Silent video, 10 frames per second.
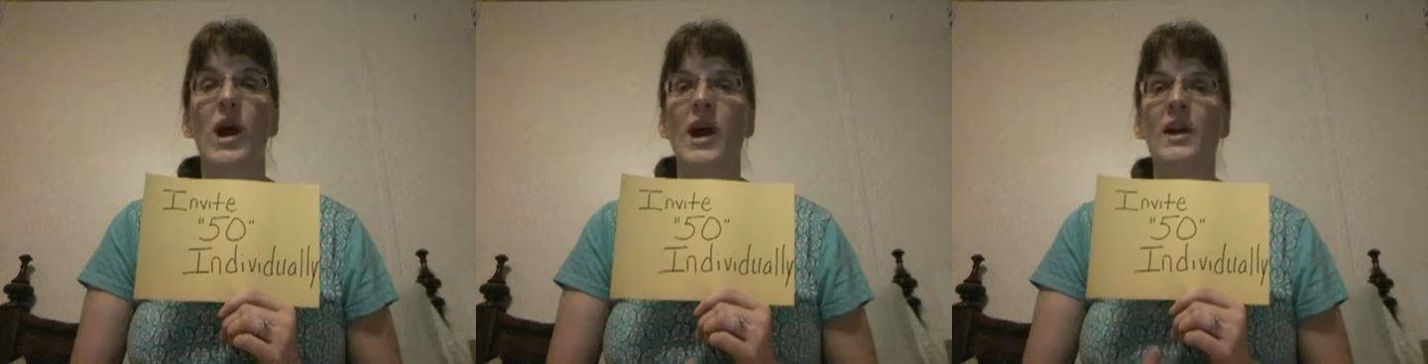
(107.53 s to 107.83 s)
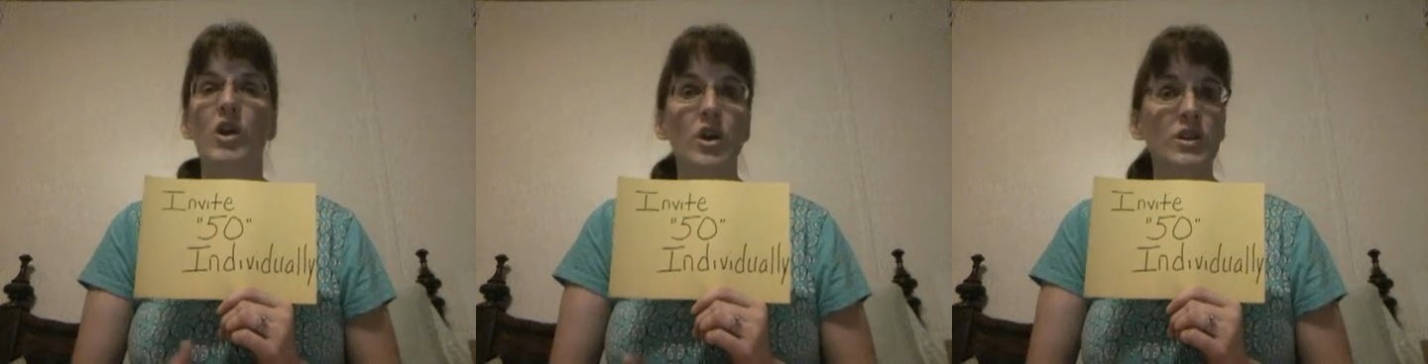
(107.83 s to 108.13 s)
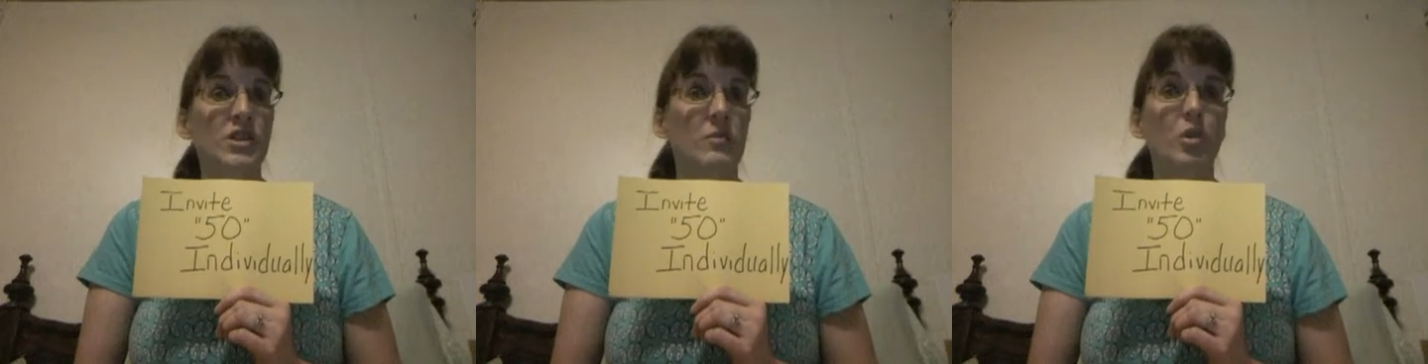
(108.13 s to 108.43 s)
I
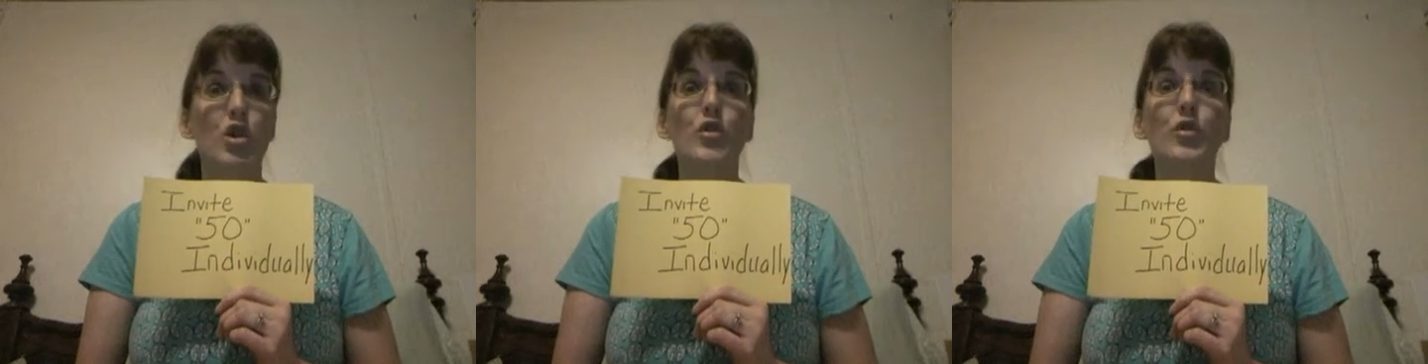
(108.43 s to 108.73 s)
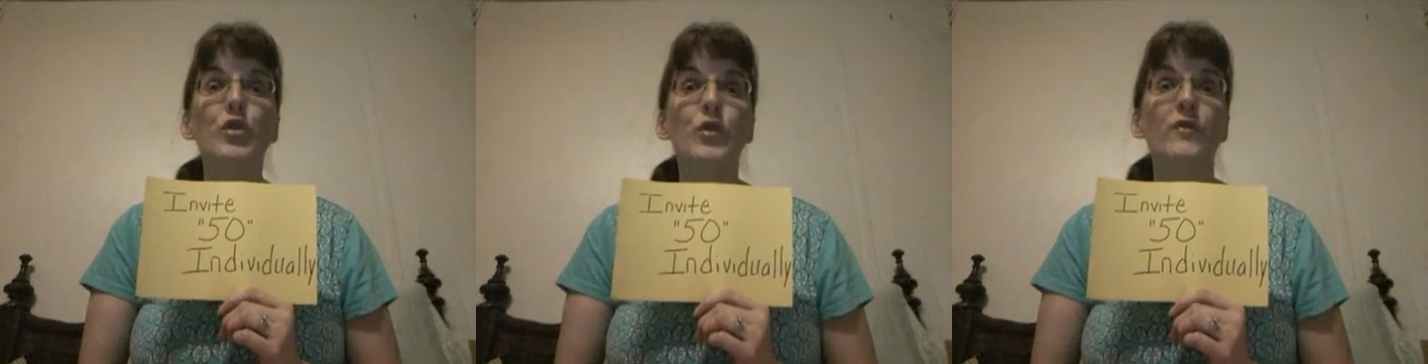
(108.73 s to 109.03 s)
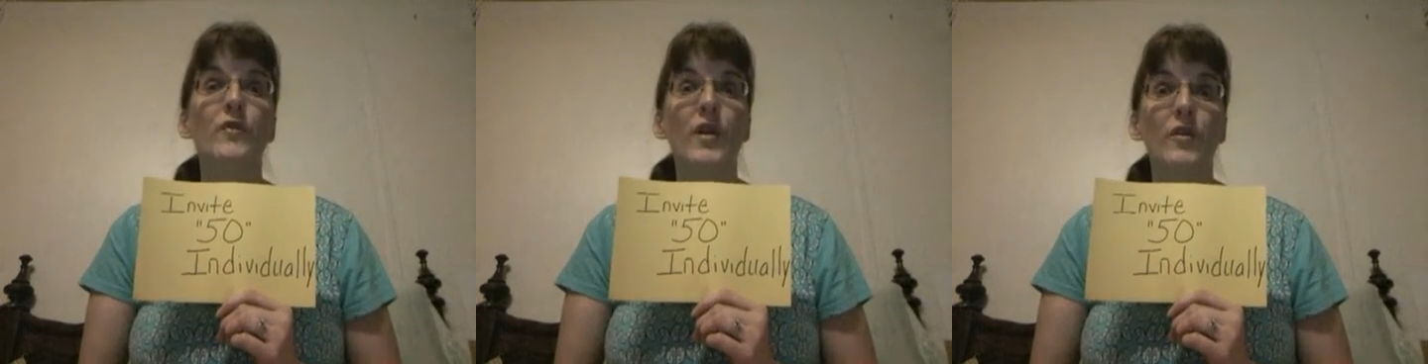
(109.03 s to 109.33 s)
encourage them, look through your
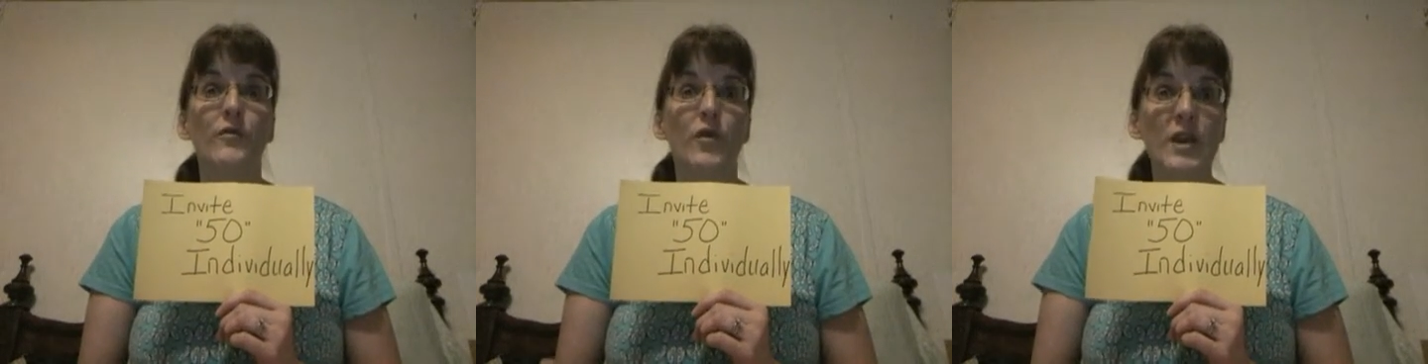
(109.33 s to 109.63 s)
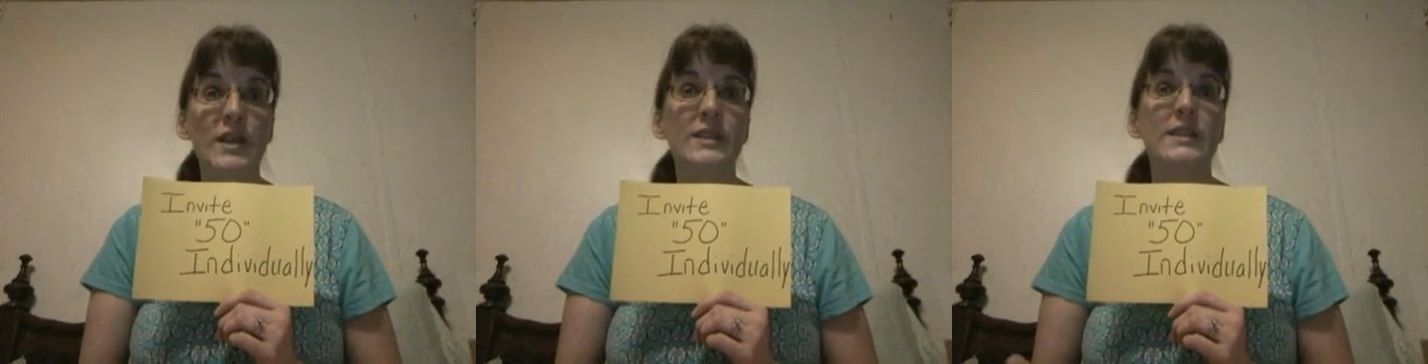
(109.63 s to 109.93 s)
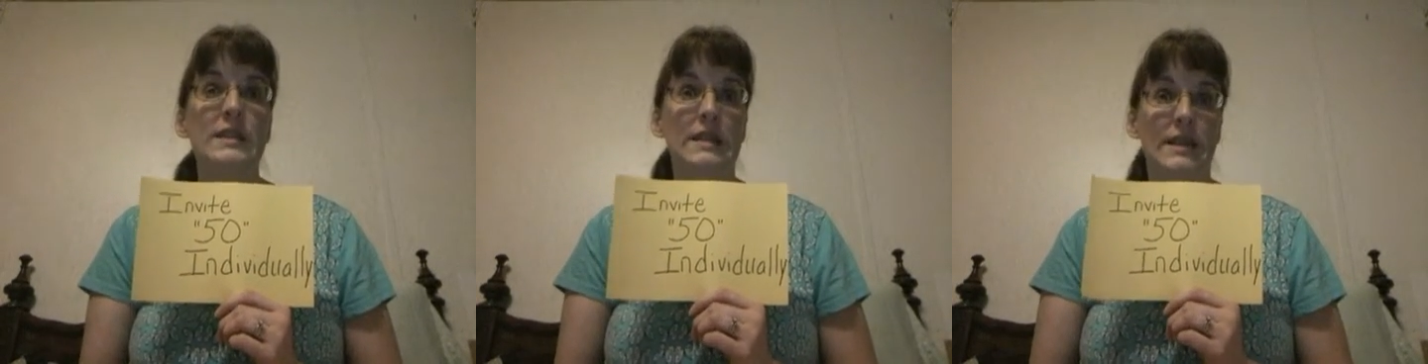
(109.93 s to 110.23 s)
friends
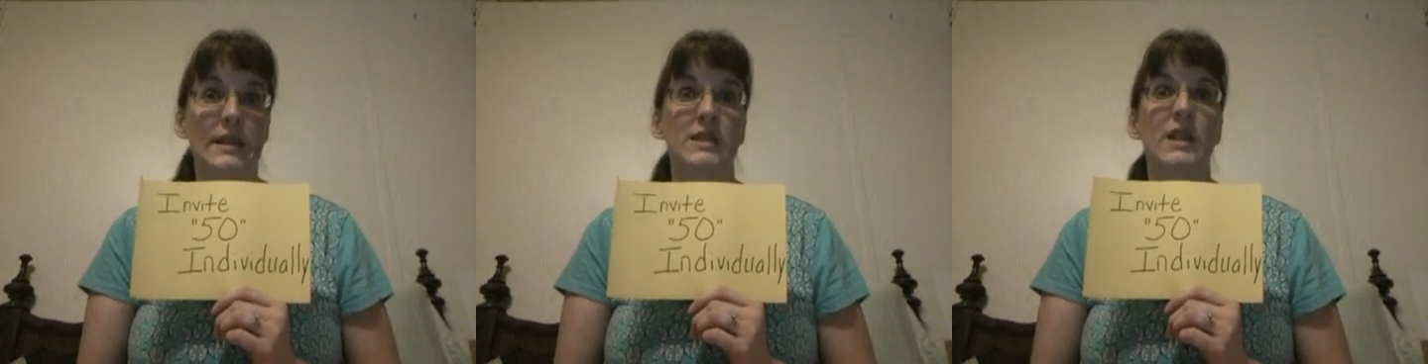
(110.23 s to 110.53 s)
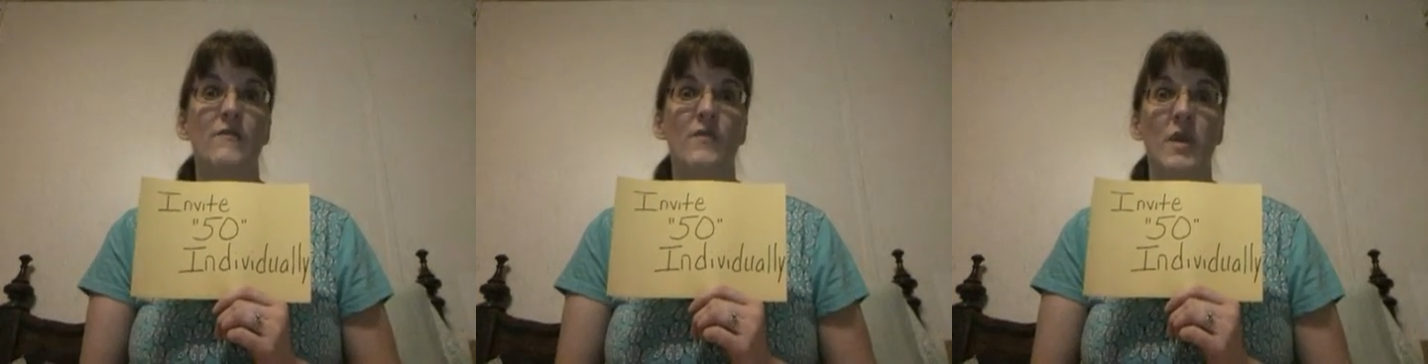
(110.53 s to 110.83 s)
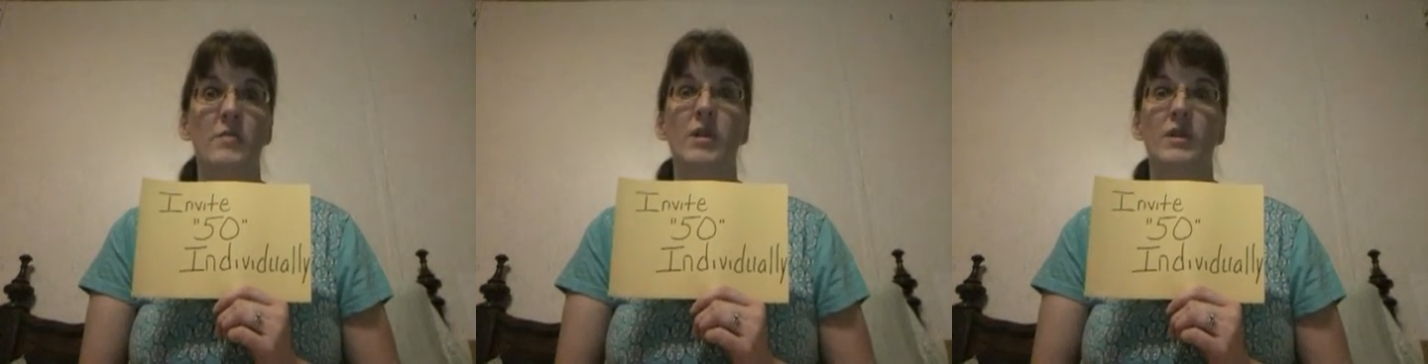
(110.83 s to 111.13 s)
list and
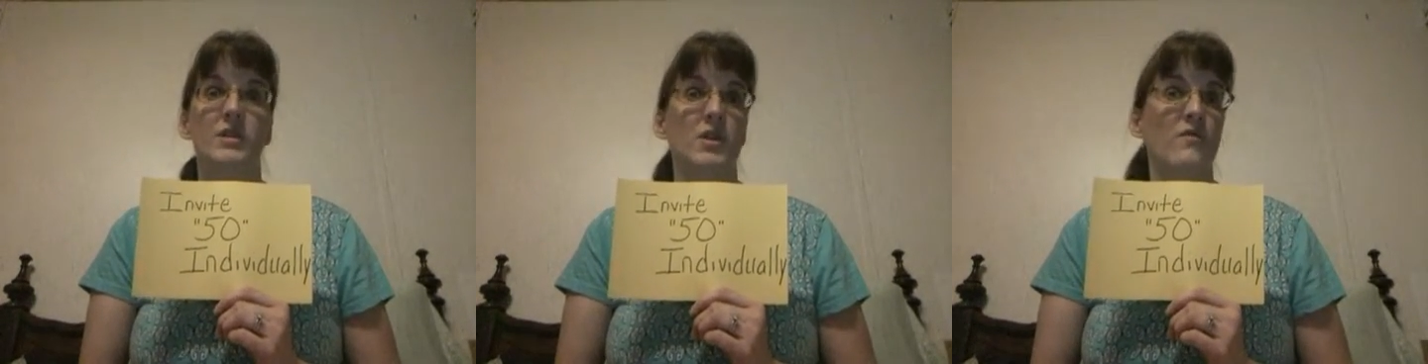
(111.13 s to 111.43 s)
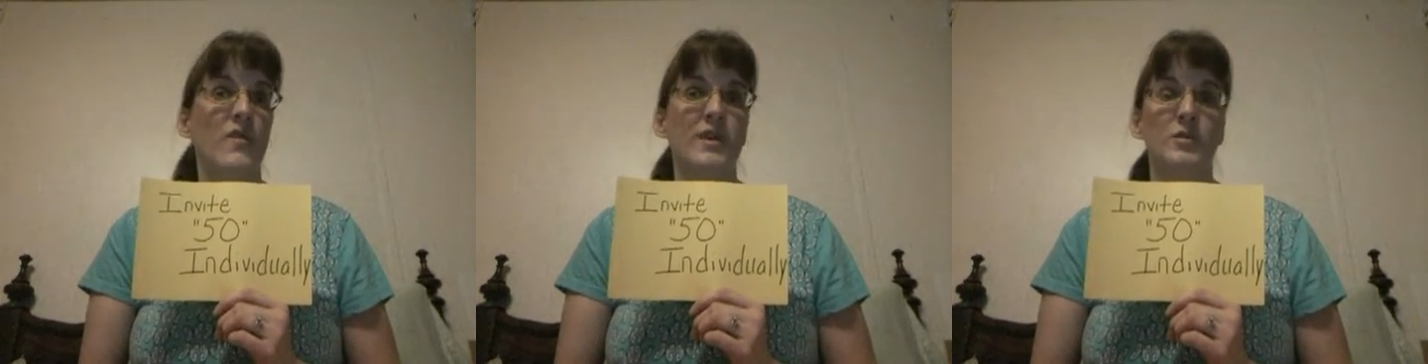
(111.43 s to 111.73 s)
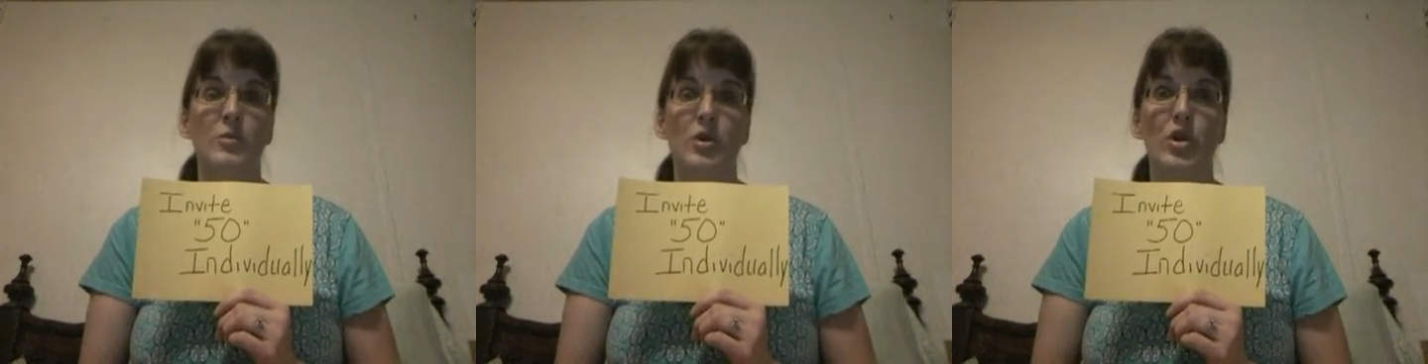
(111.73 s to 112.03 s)
family list on
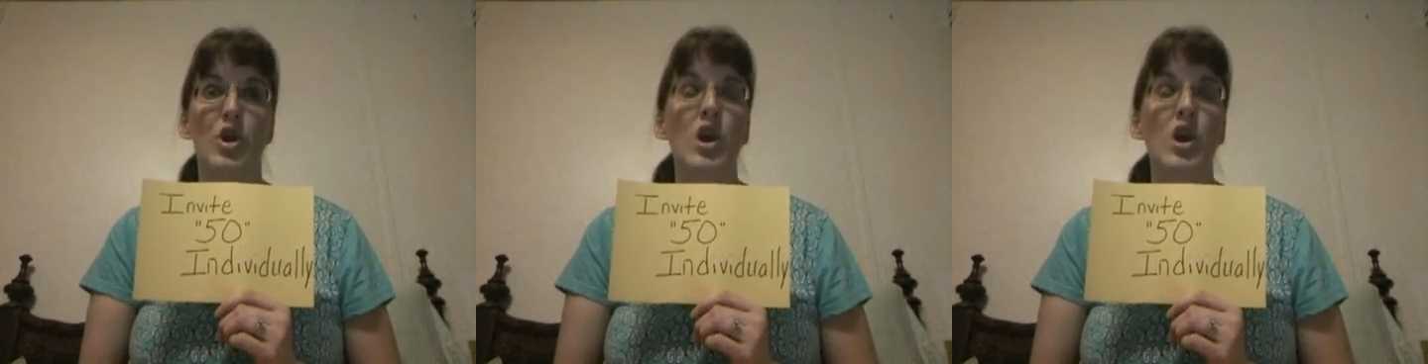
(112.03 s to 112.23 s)
Facebook